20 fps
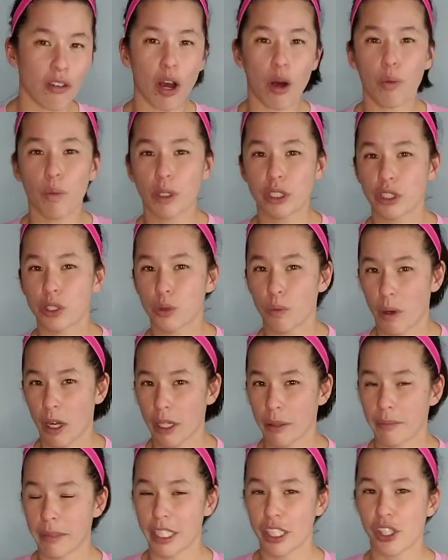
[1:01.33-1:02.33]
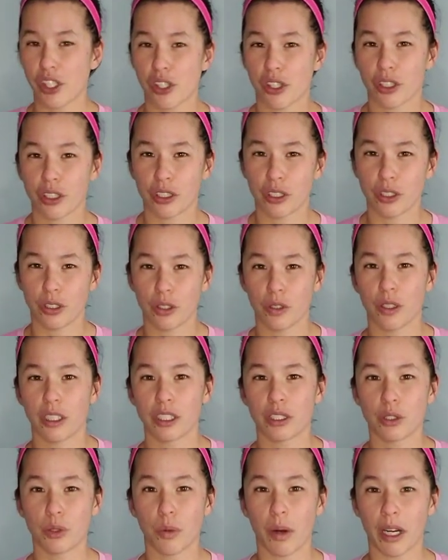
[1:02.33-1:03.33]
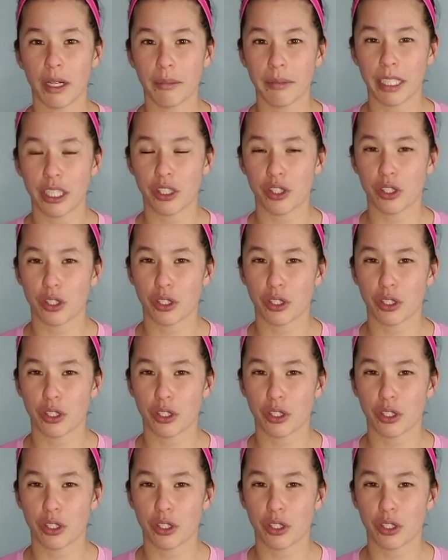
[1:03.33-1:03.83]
of all, what you want to make sure you do is you want to make